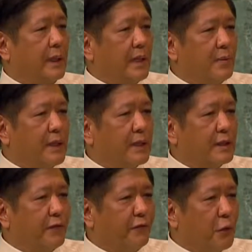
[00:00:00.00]
The
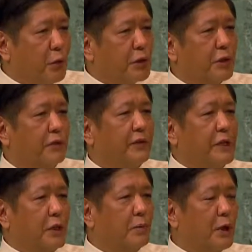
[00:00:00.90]
imminent diffusion of
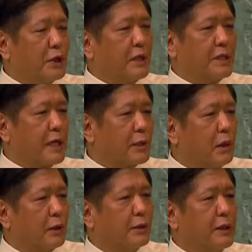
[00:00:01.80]
these emerging
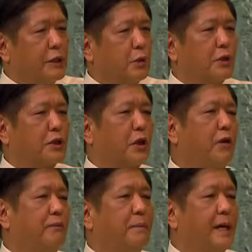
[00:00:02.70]
technologies could
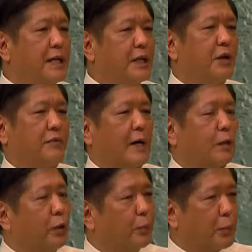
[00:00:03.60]
solve many of
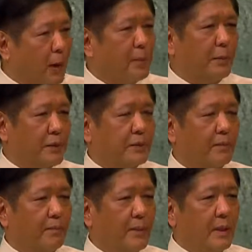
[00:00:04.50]
our old problems,
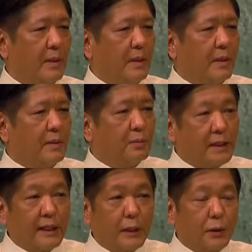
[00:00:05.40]

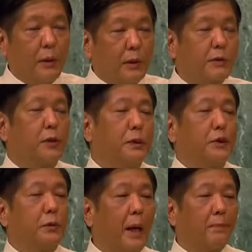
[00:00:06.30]
but they could also
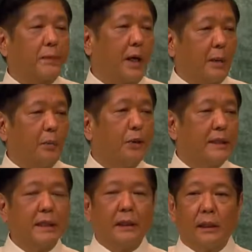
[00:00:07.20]
disrupt our
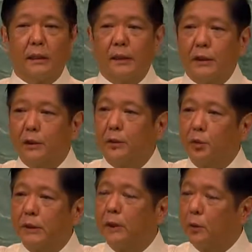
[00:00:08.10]
political and
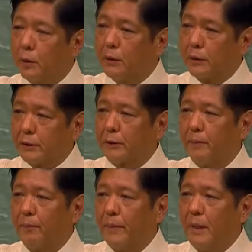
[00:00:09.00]
social
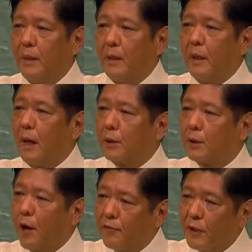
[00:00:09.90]
orders. Our
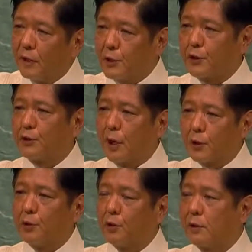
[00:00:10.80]
governance
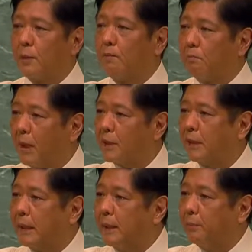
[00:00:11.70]
structures
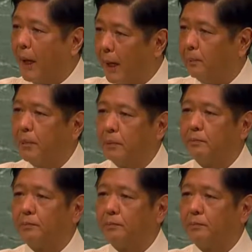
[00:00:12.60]
must keep up.